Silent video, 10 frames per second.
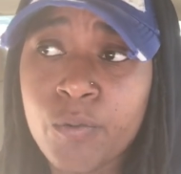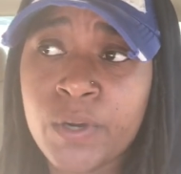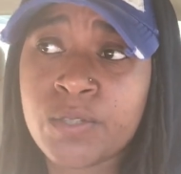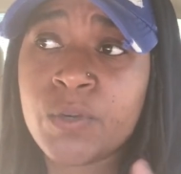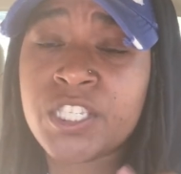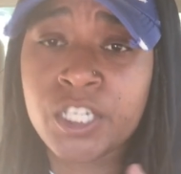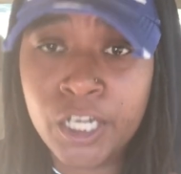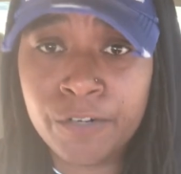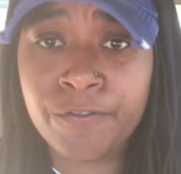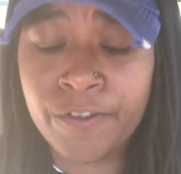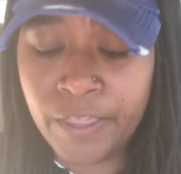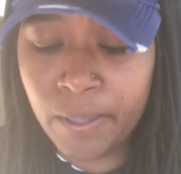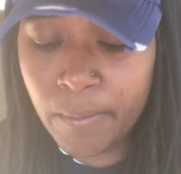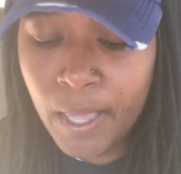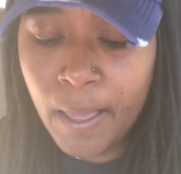what's good for
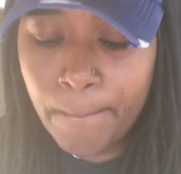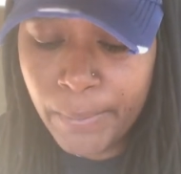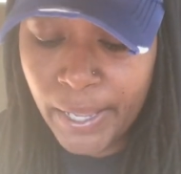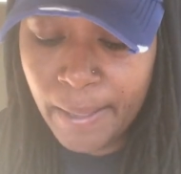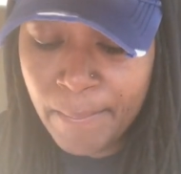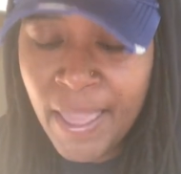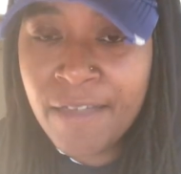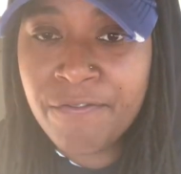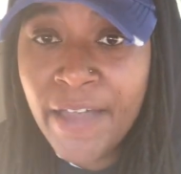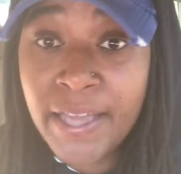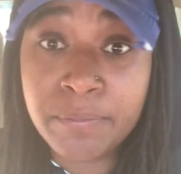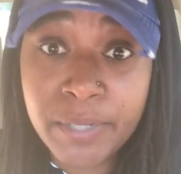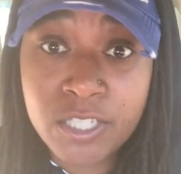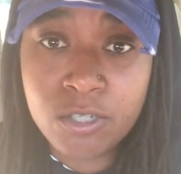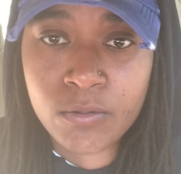them, but it may in fact
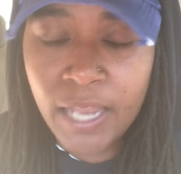be too